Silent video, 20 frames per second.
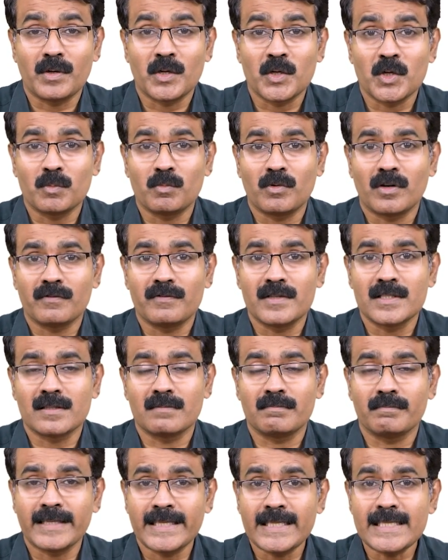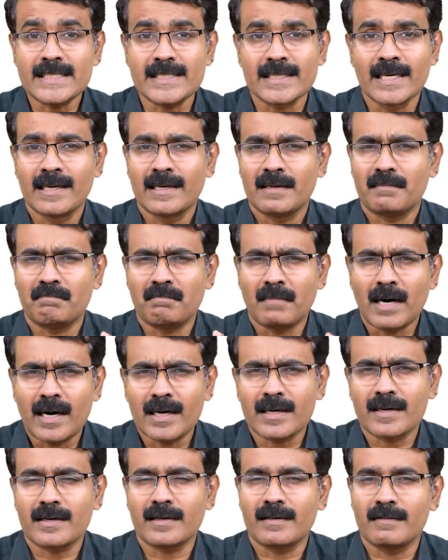Pleomorphism means
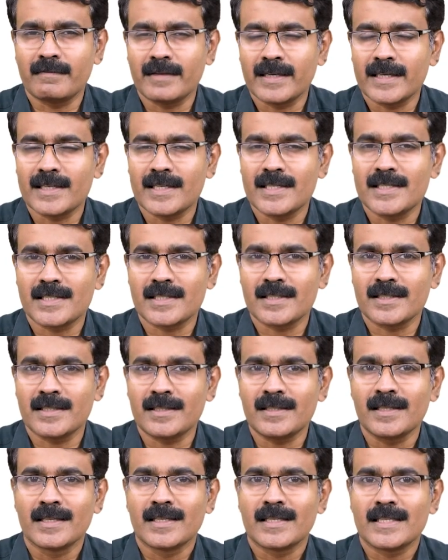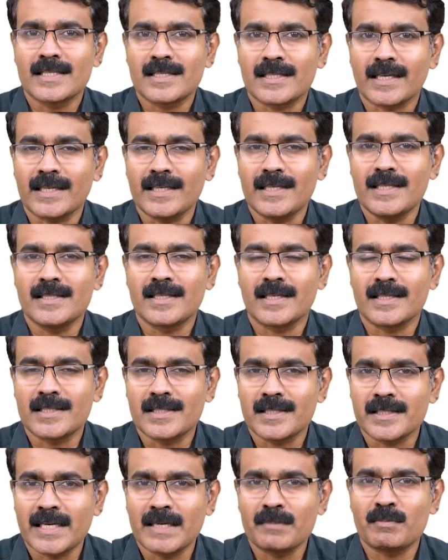marked variation in size and
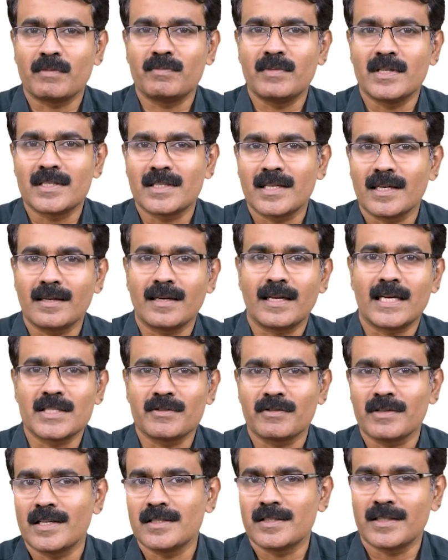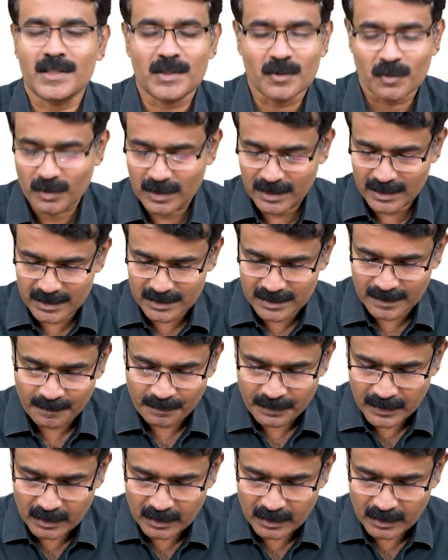shape of the cell as well as the nucleus.